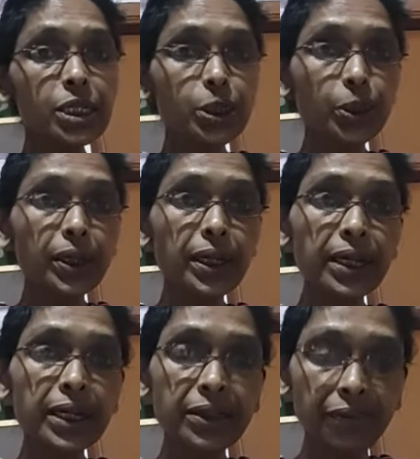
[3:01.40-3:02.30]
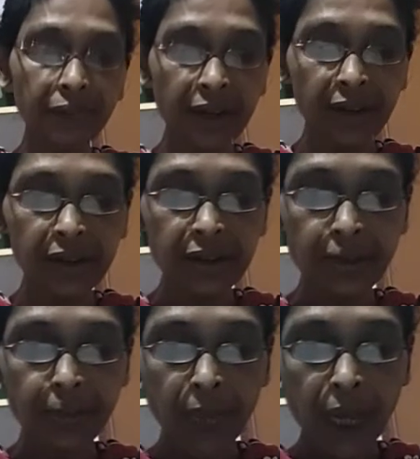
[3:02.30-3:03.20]
totally different.
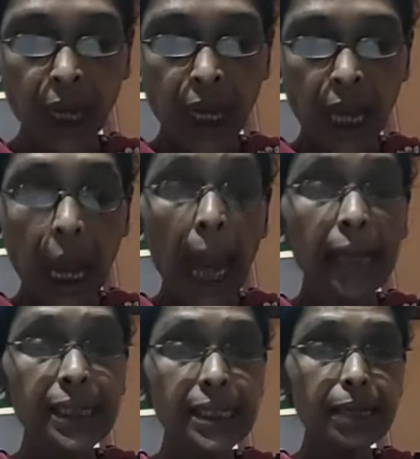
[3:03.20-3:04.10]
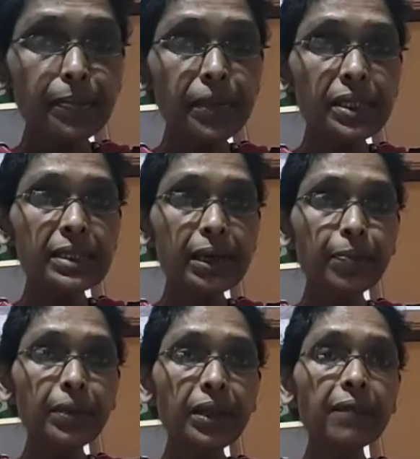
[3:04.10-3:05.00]
Accept is
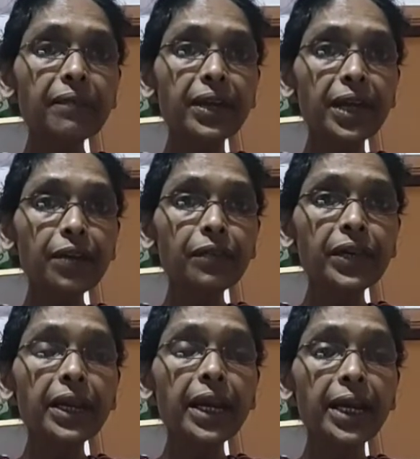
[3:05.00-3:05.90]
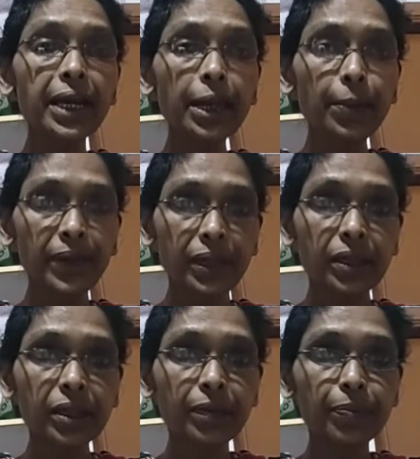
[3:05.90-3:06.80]
something where we agree with.
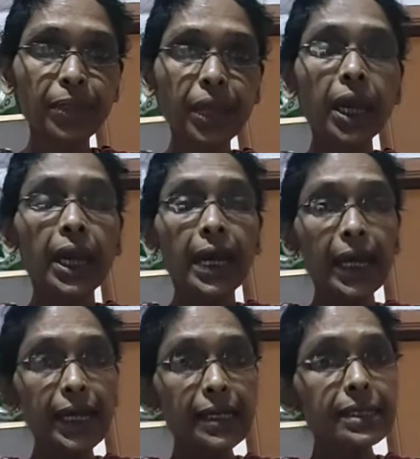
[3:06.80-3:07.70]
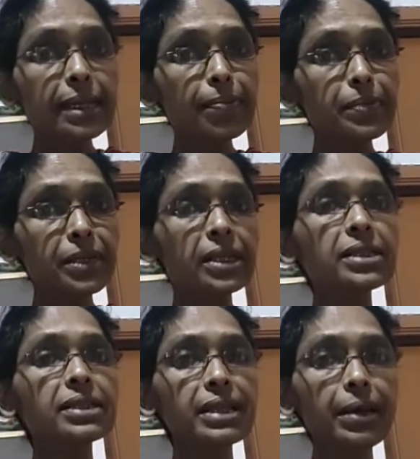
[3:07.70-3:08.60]
Accept
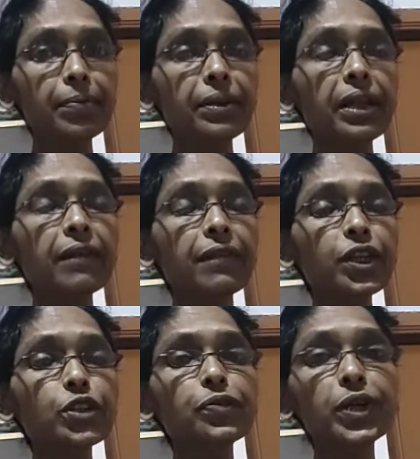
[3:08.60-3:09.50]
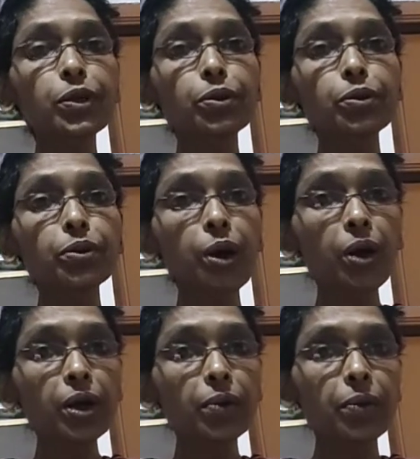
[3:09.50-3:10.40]
is something which we do
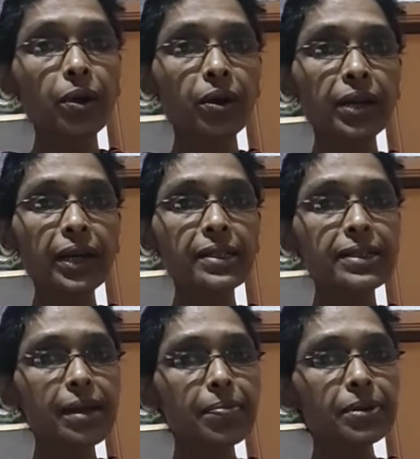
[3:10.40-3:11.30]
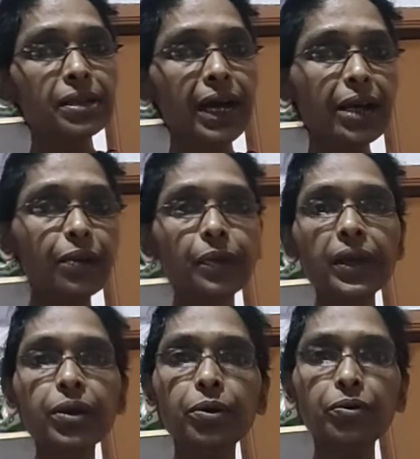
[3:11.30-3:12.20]
not want, except that
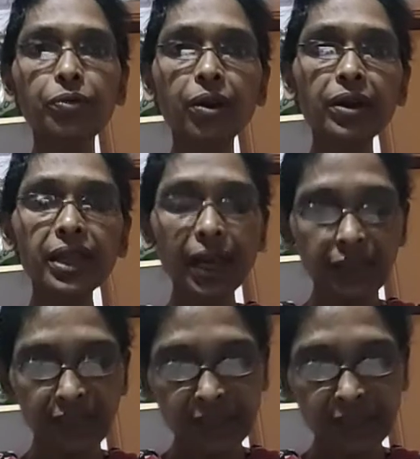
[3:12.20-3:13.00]
we go for the other